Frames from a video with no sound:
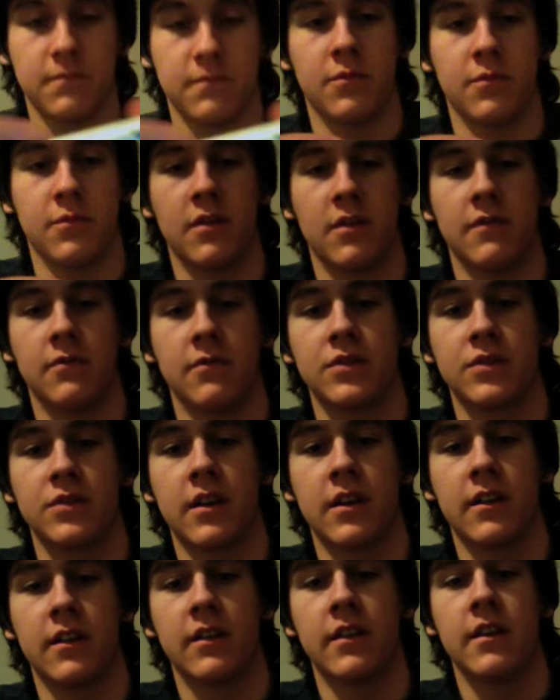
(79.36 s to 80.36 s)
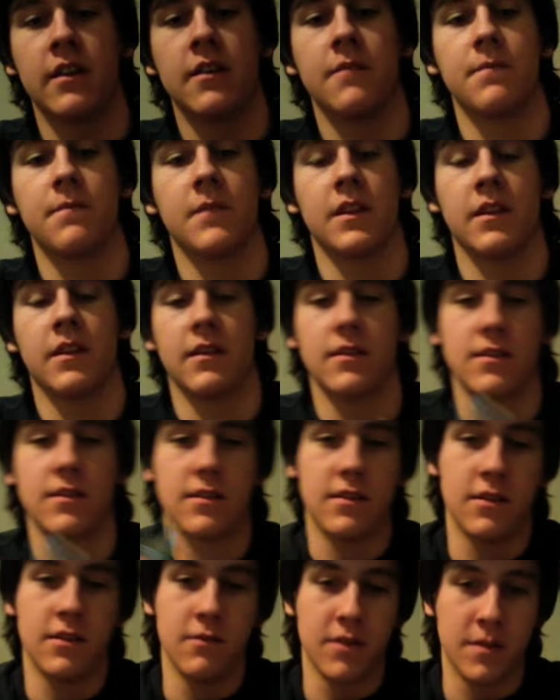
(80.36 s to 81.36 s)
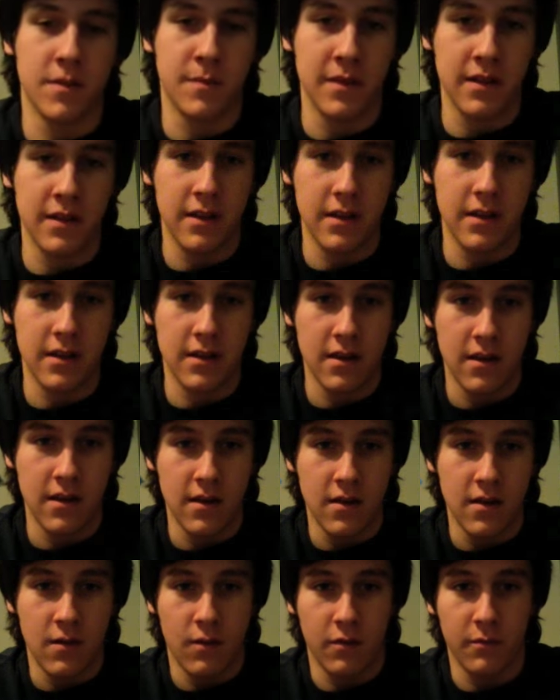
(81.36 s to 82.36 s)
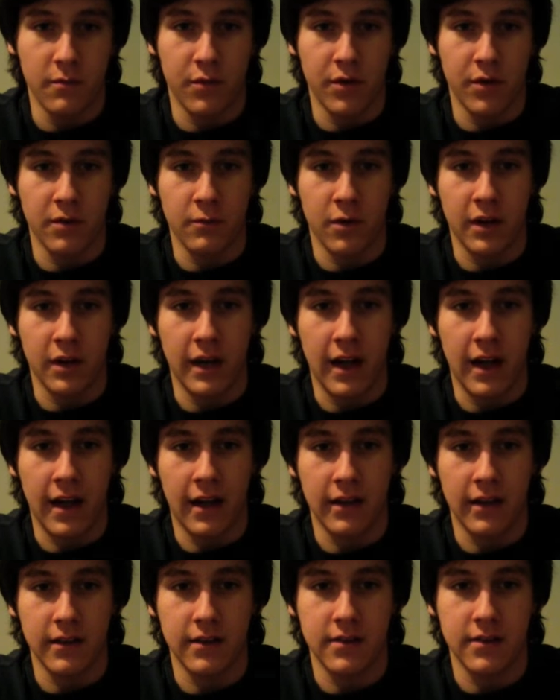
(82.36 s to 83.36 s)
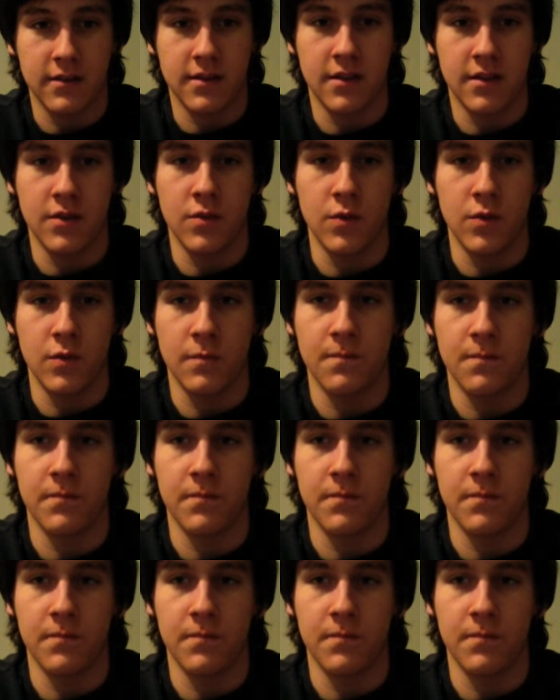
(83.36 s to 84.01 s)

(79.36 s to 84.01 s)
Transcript: peripheral jack there. That's USB 1.1 and 2.